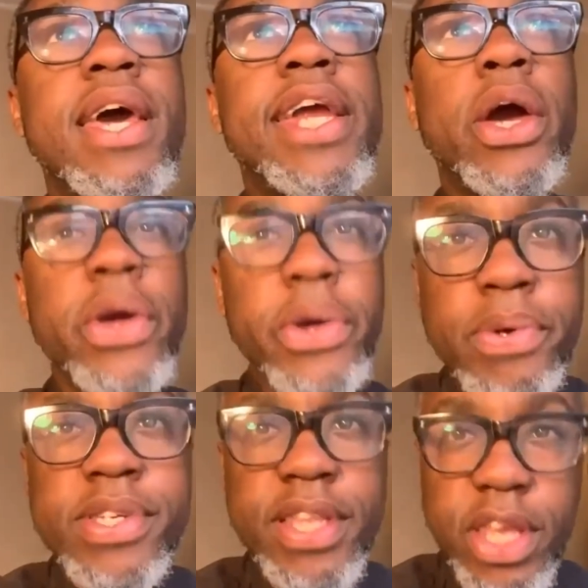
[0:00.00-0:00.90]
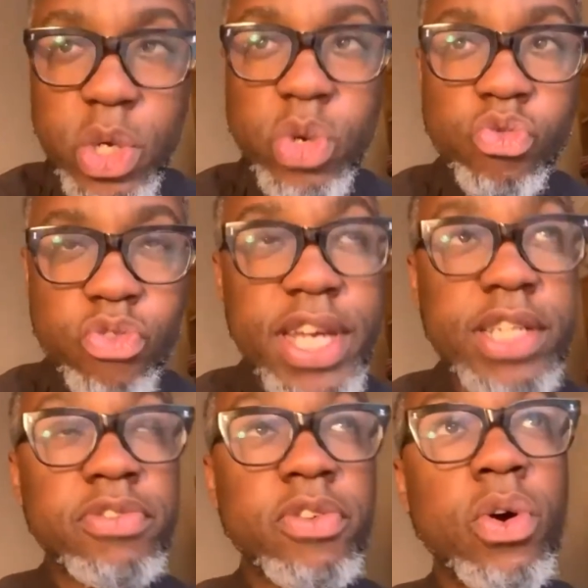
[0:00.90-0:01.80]
you know, who is it that you'd
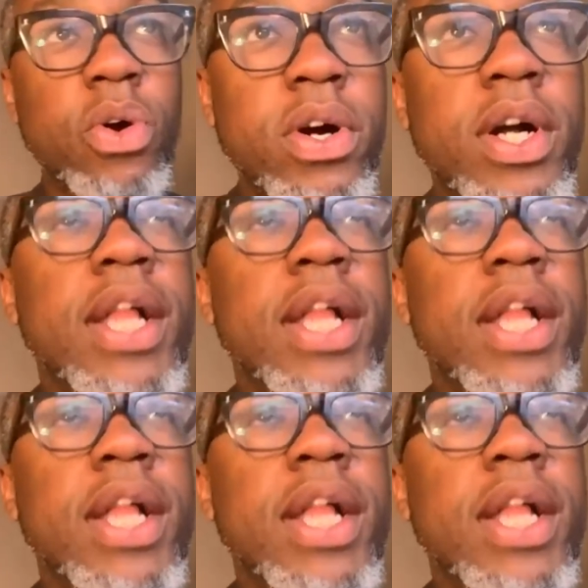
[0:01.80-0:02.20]
reach for